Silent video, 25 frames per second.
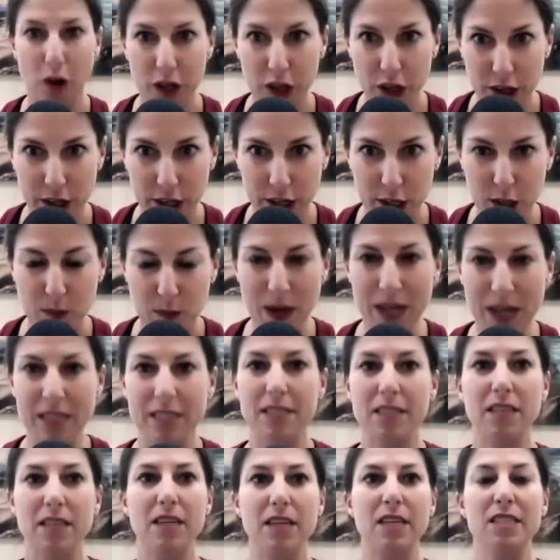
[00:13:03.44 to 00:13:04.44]
your
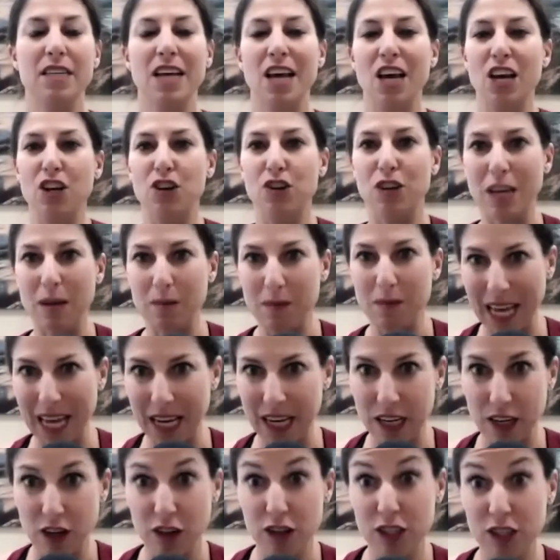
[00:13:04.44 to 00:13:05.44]
expenses you keep
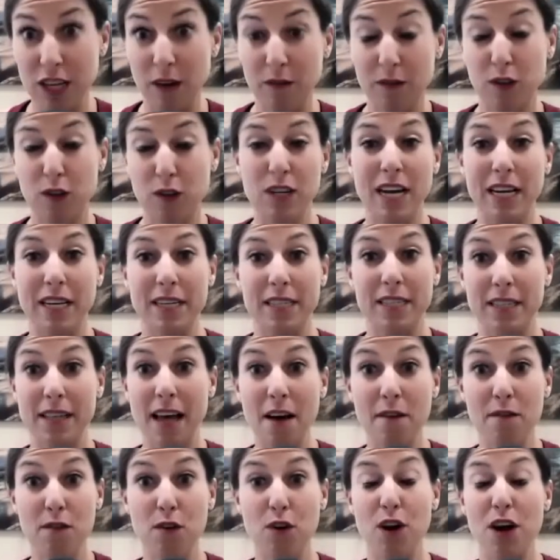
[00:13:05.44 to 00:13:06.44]
taking yourself to a next
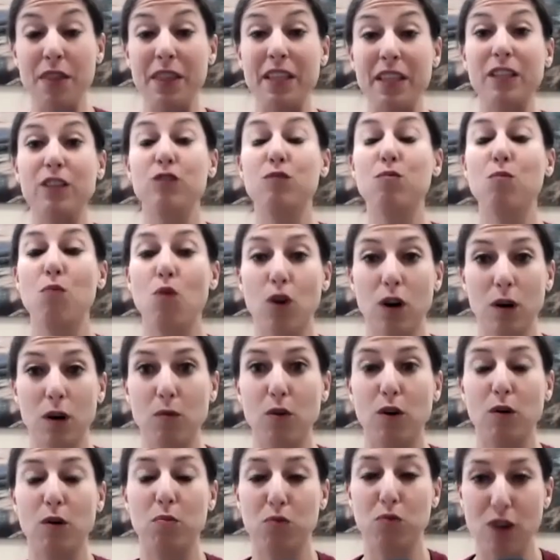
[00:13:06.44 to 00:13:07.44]
level and then there's more and
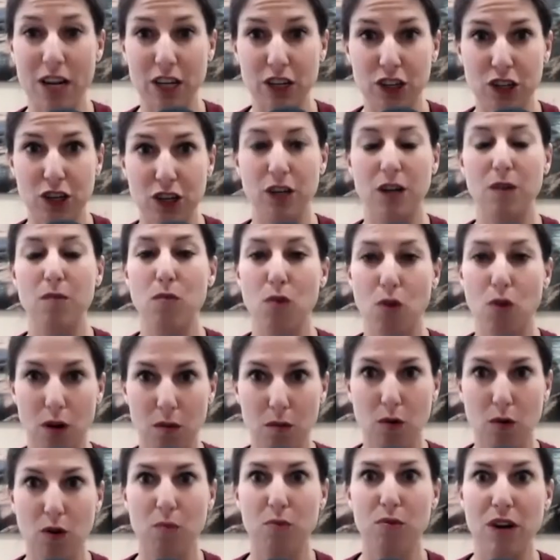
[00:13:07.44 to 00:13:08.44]
more pressure and more and
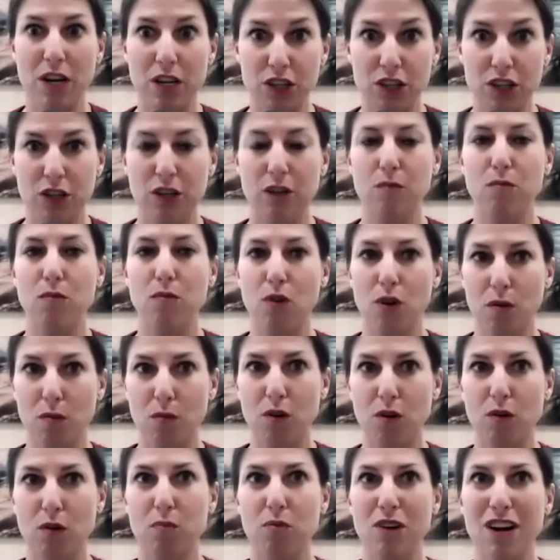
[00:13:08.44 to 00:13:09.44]
more pressure and more and
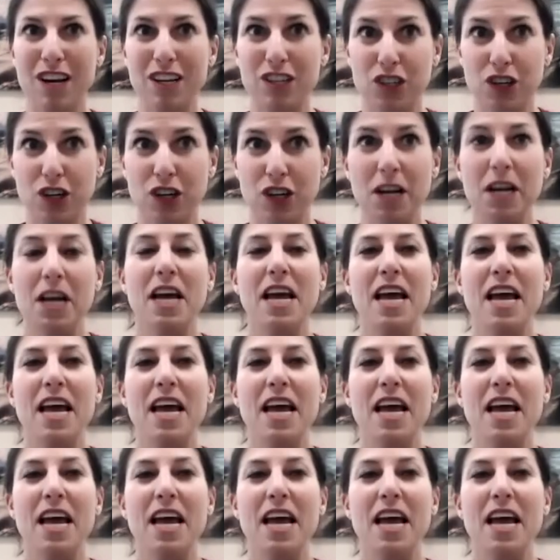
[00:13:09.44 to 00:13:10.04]
more pressure